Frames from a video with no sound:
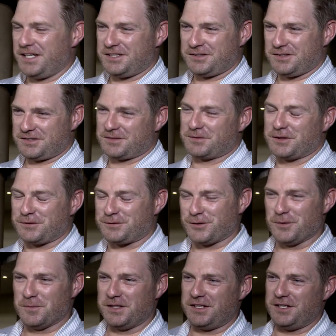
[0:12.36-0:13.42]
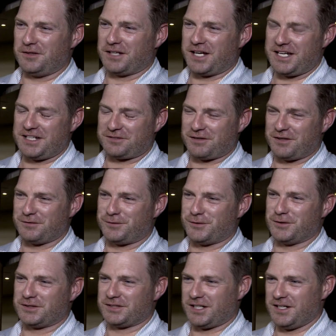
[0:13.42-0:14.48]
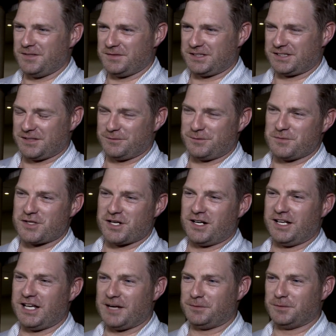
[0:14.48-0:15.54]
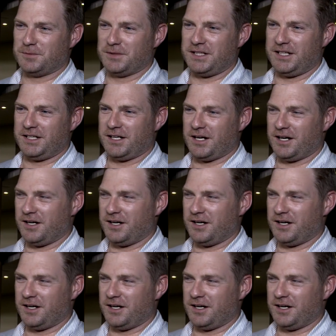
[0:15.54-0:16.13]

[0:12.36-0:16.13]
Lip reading: He's got some good form in the UK. He's run four times. He's come from Charlie Appleby.